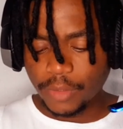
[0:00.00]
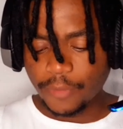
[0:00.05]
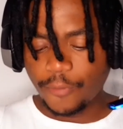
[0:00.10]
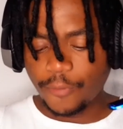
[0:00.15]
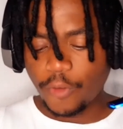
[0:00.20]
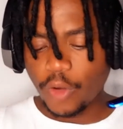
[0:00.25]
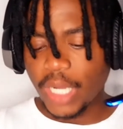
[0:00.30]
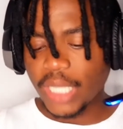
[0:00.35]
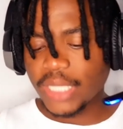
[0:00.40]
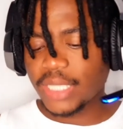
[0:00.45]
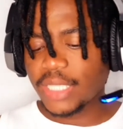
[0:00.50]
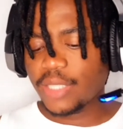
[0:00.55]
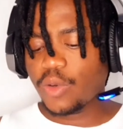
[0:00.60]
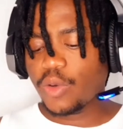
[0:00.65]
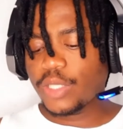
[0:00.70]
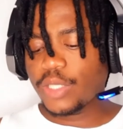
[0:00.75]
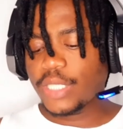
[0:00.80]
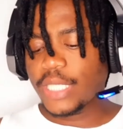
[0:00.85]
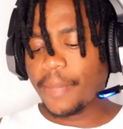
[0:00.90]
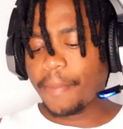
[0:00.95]
Focusing
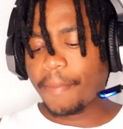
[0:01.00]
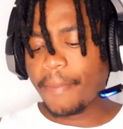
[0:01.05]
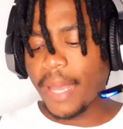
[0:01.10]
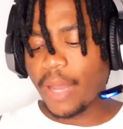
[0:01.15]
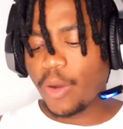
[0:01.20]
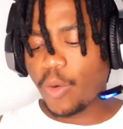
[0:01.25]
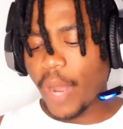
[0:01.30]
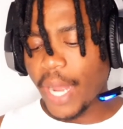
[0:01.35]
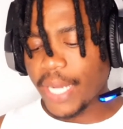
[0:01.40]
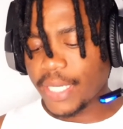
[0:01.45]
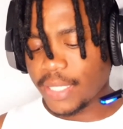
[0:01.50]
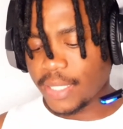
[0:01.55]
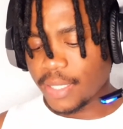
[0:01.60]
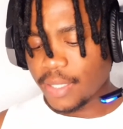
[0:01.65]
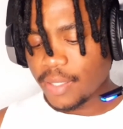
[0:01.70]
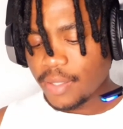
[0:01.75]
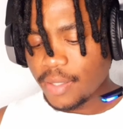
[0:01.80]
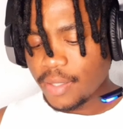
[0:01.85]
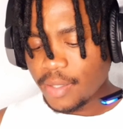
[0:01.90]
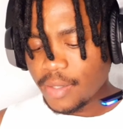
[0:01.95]
on the what?
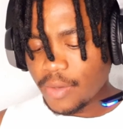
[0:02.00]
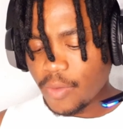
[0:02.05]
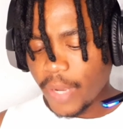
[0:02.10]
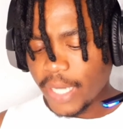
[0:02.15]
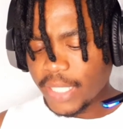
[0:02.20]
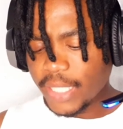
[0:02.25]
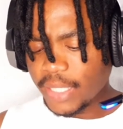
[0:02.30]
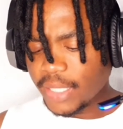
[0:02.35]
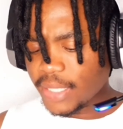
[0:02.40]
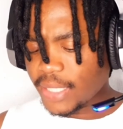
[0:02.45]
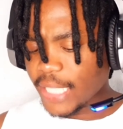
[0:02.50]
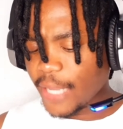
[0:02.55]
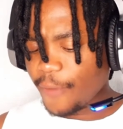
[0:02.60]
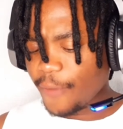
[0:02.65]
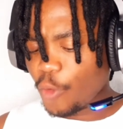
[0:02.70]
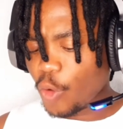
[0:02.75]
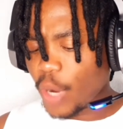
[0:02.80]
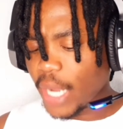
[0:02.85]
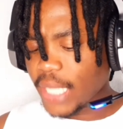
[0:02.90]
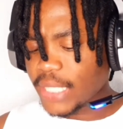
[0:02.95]
What did you say?
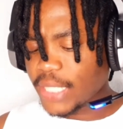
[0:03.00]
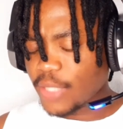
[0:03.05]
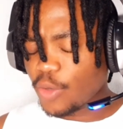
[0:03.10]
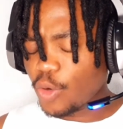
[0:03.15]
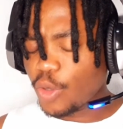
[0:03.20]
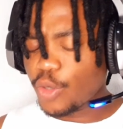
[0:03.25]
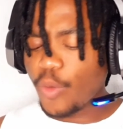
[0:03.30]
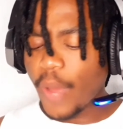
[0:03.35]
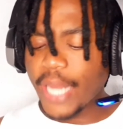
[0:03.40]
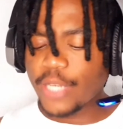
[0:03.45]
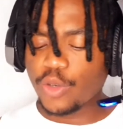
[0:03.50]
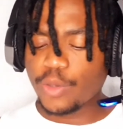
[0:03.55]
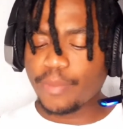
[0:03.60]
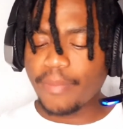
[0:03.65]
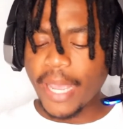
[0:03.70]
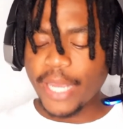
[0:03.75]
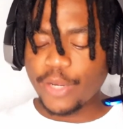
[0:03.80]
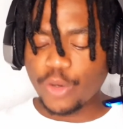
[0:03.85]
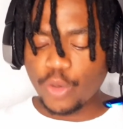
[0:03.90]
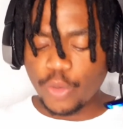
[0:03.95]
Focusing on what? On
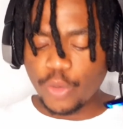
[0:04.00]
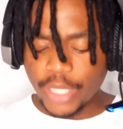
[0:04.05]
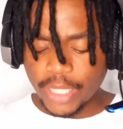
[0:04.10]
minorities?